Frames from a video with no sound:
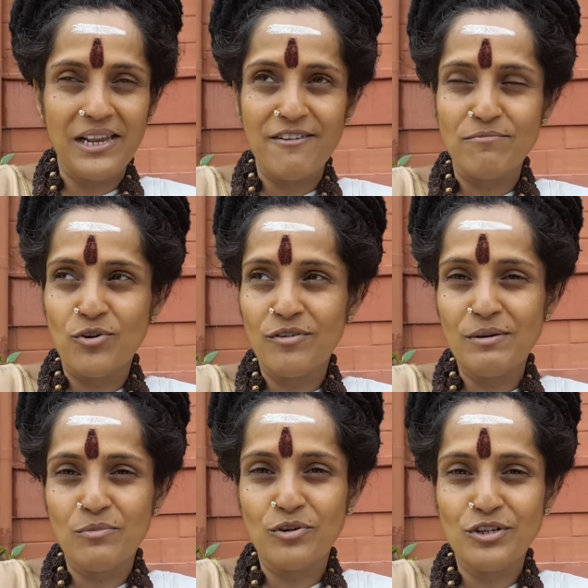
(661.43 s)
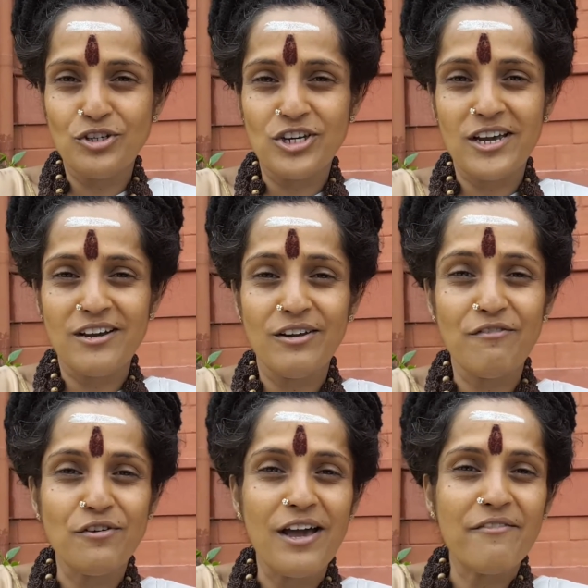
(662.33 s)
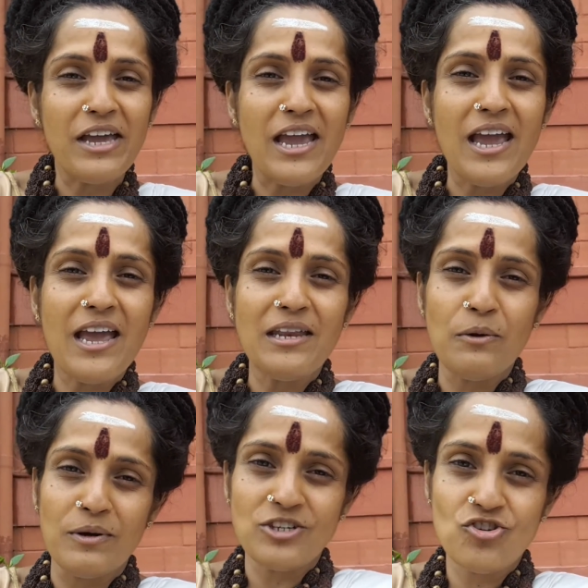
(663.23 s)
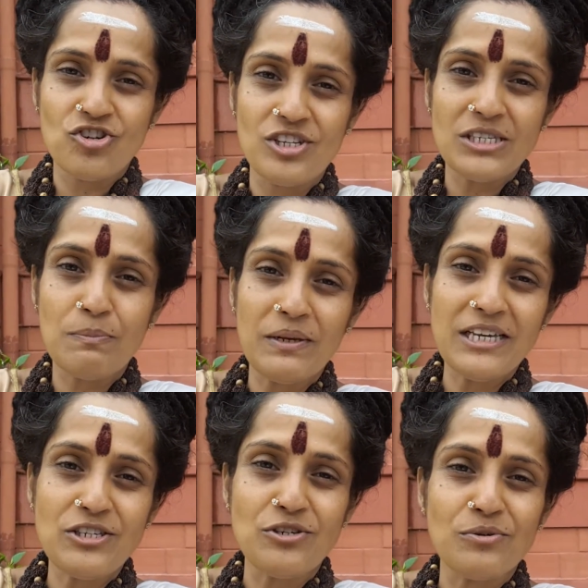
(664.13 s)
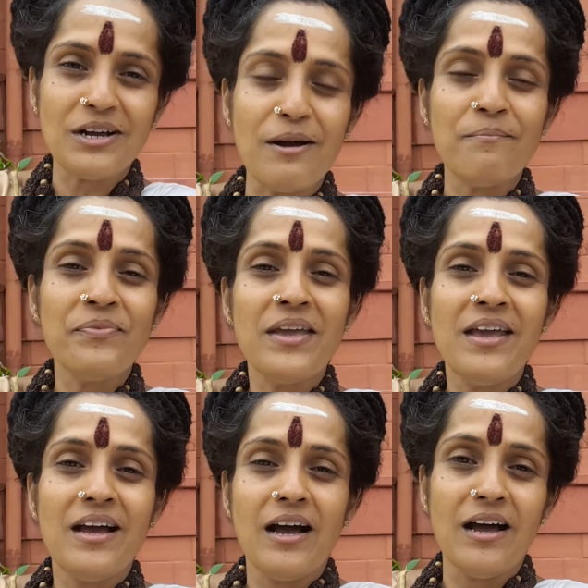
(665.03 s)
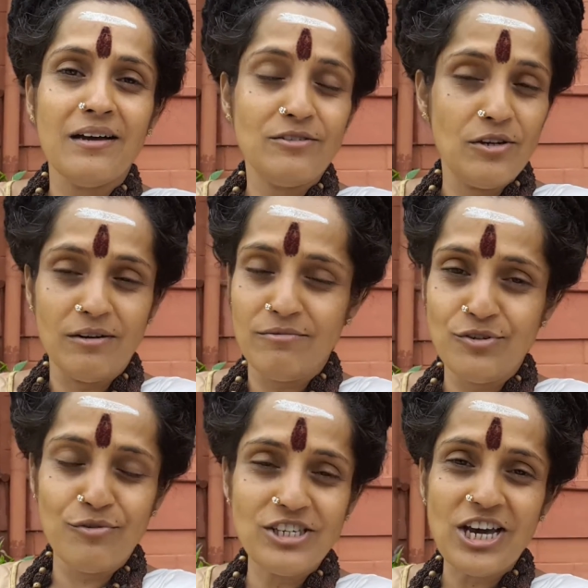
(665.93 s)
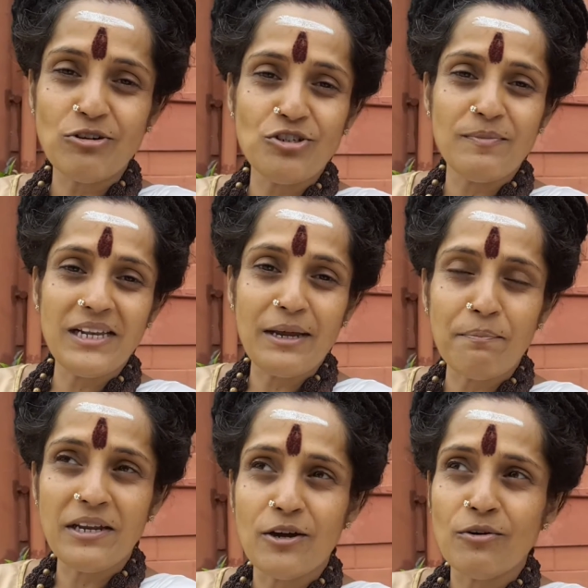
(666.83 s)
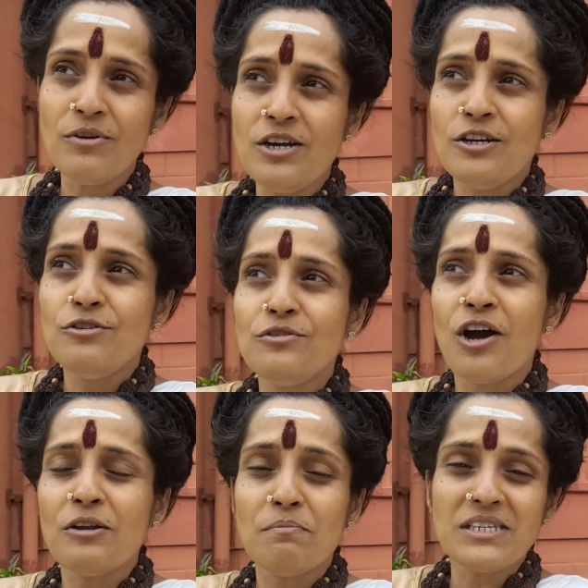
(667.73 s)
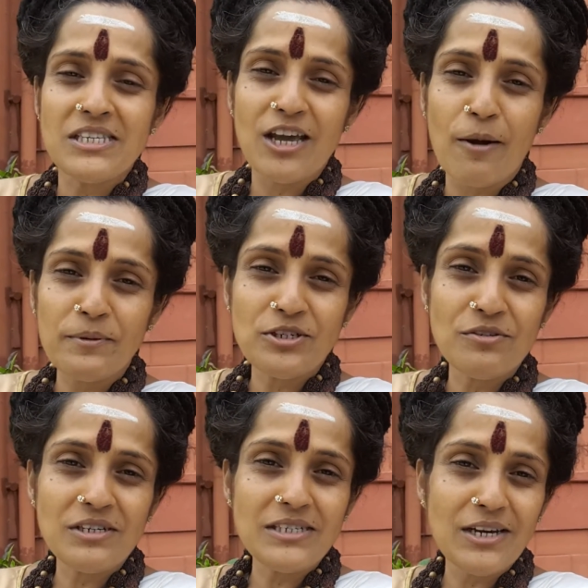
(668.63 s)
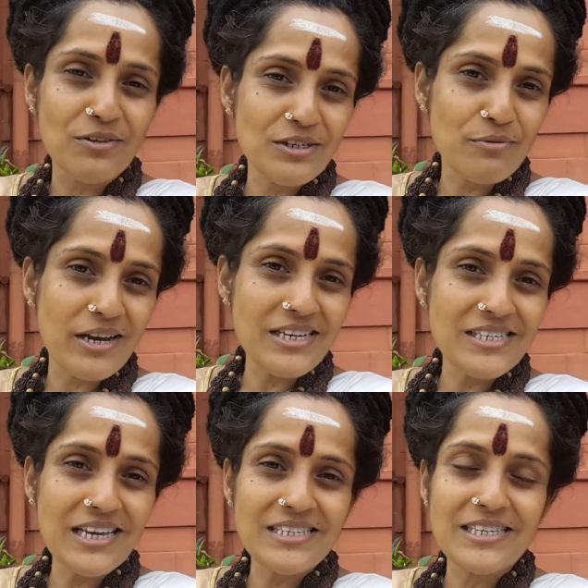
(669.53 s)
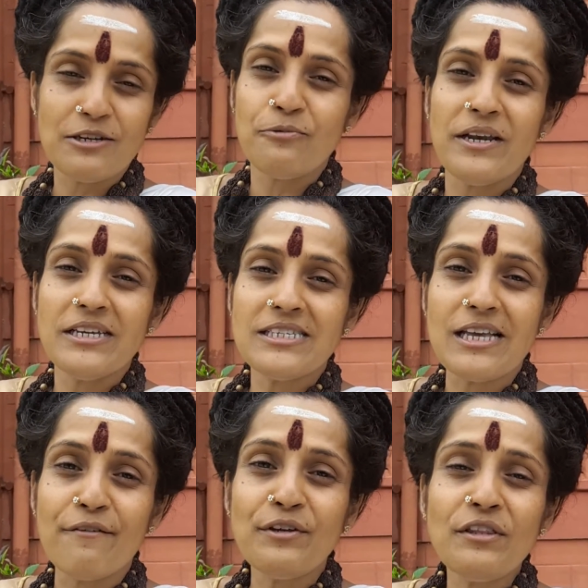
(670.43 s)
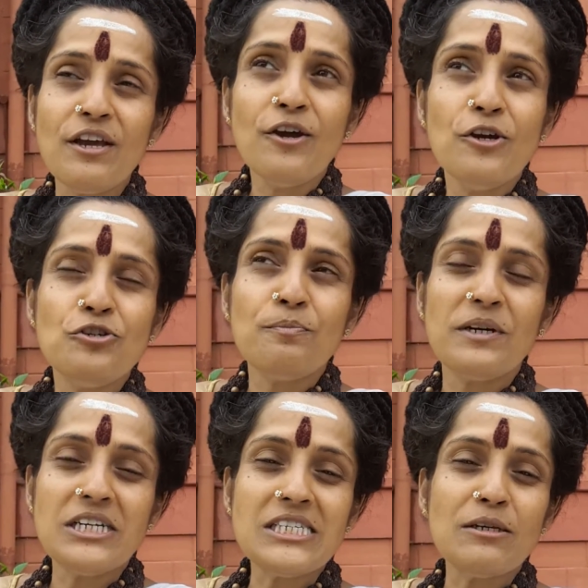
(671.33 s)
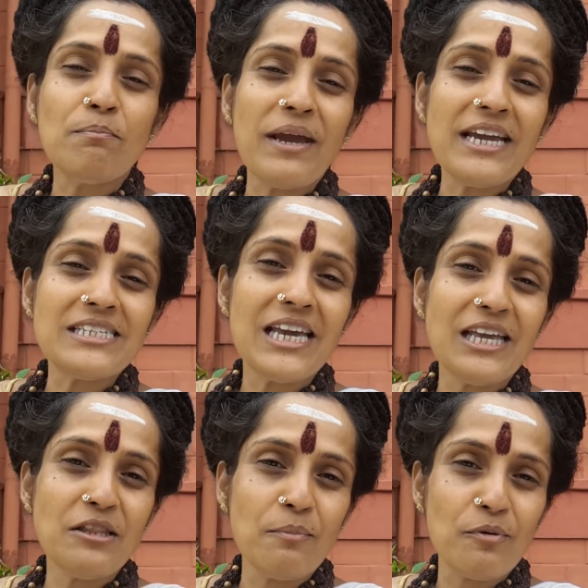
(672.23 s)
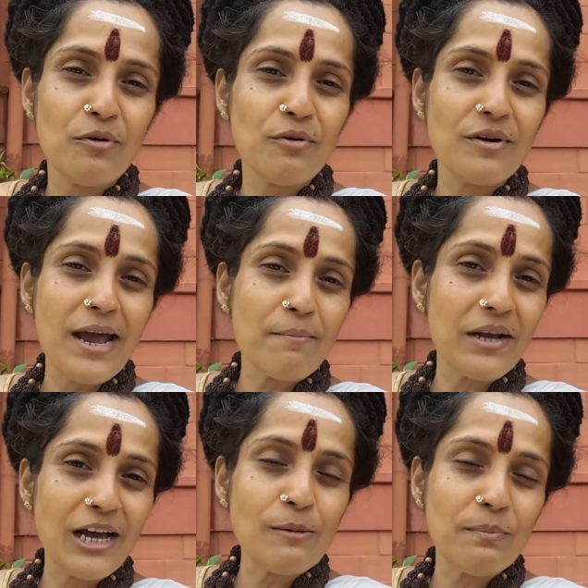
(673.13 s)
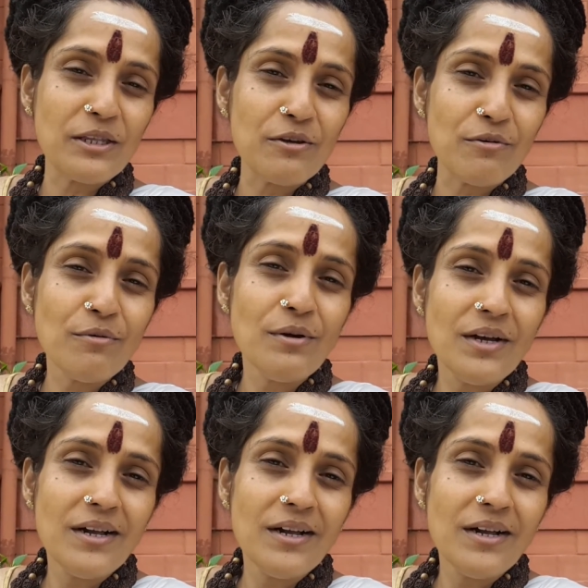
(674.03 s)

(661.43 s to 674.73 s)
have more and more to share. If you have any questions, please do come. Do reach out to me, let me know. Do not miss the opportunity on the 26th and 27th to participate in the program Kalpataru,